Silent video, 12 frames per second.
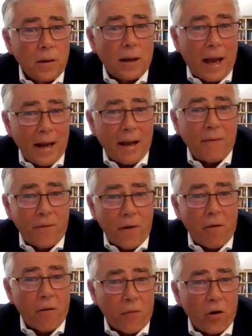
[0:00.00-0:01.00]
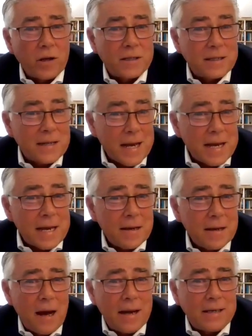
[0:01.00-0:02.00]
getting very, very
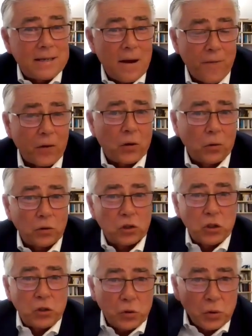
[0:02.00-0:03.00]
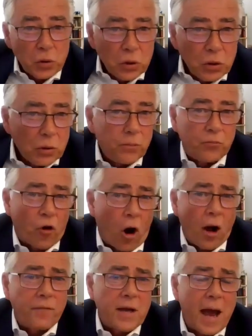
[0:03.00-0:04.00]
sticky and difficult to
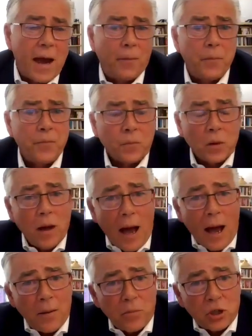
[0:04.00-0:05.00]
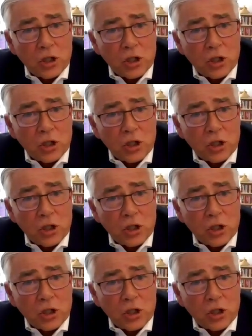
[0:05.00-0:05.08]
drive down. And